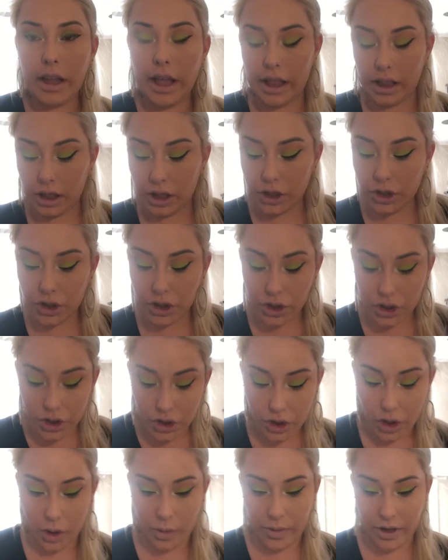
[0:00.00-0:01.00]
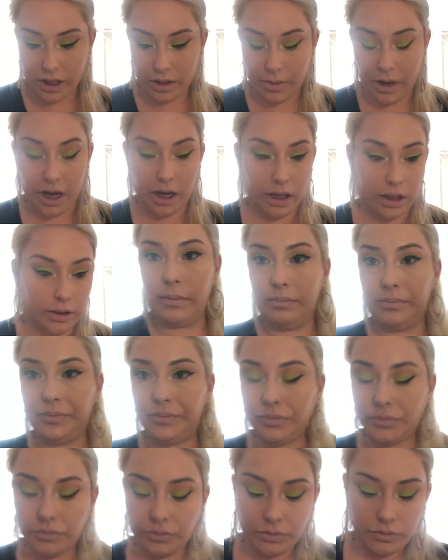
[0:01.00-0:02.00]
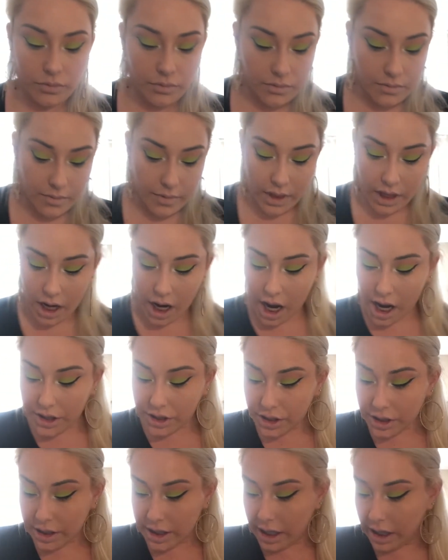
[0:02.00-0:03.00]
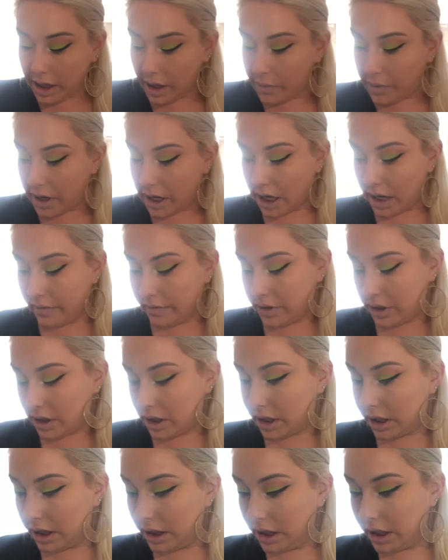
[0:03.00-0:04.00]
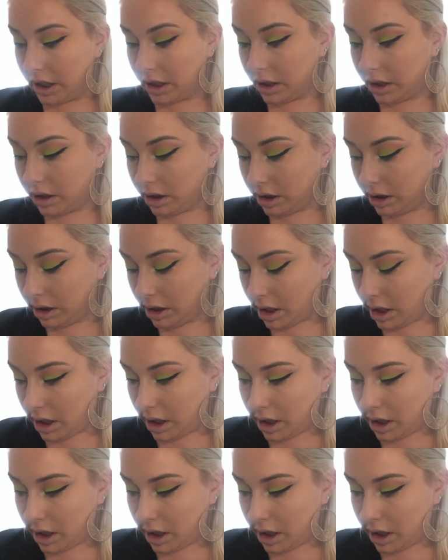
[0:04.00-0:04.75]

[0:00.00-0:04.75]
That looks so much better. Underneath, I want to give just a little,